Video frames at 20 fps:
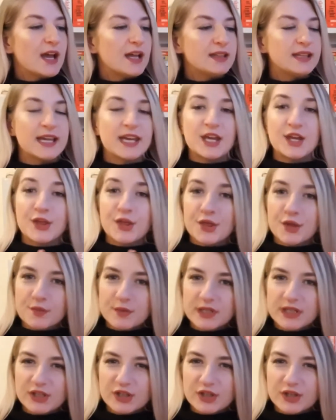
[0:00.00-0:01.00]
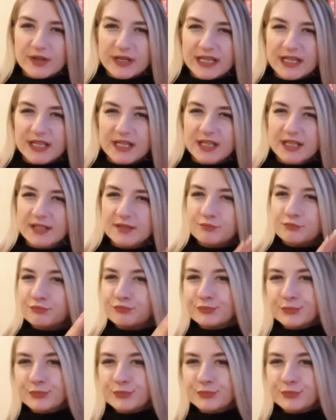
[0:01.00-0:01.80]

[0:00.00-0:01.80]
like a thrillery